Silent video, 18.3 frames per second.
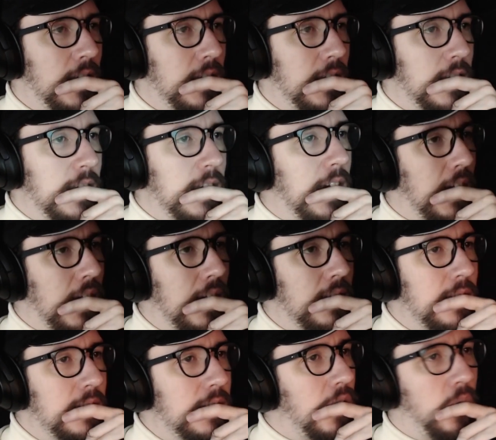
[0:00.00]
Yeah.
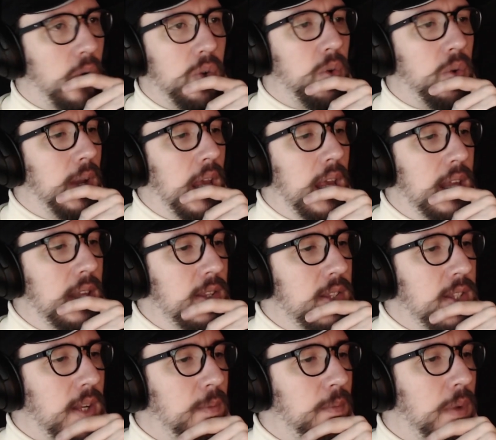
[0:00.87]
No, it
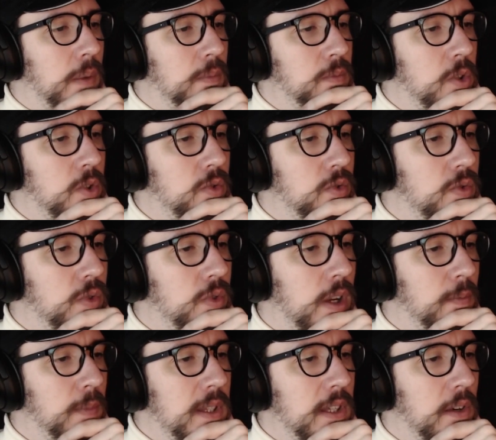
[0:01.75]
is. I'm just
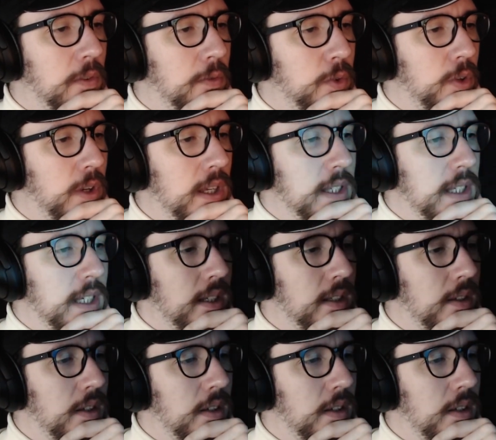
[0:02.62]
driving myself crazy,